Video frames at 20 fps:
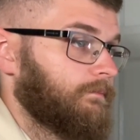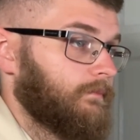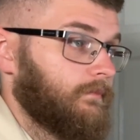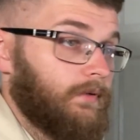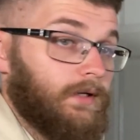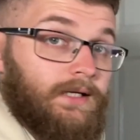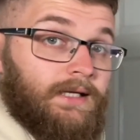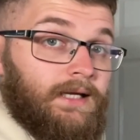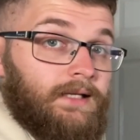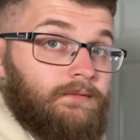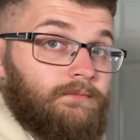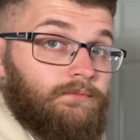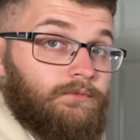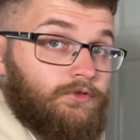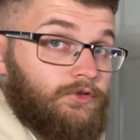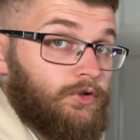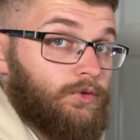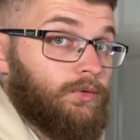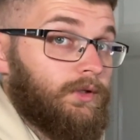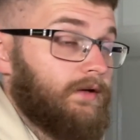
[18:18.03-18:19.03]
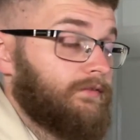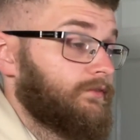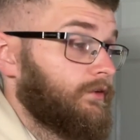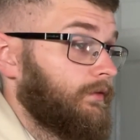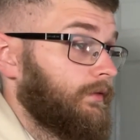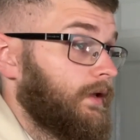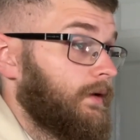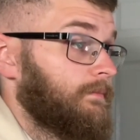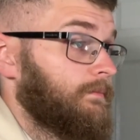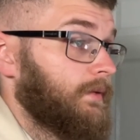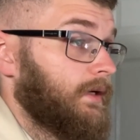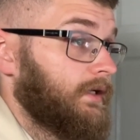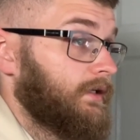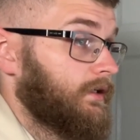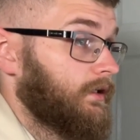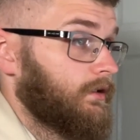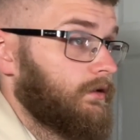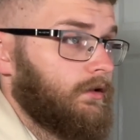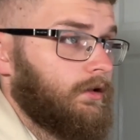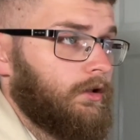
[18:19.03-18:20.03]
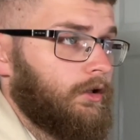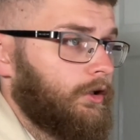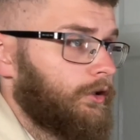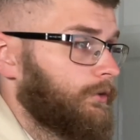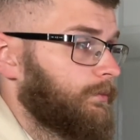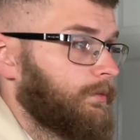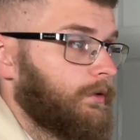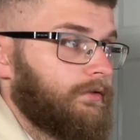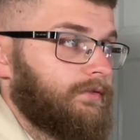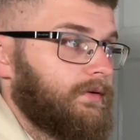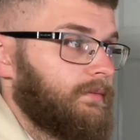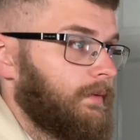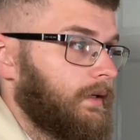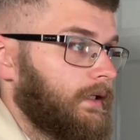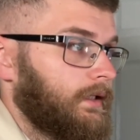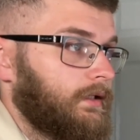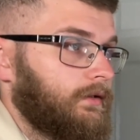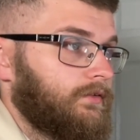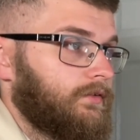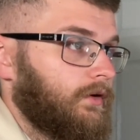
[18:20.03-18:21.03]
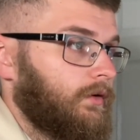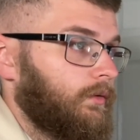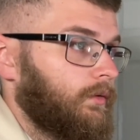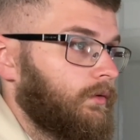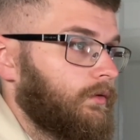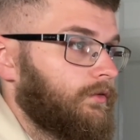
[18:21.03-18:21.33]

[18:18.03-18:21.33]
again, 2 left on them, and a lot of profit made in total.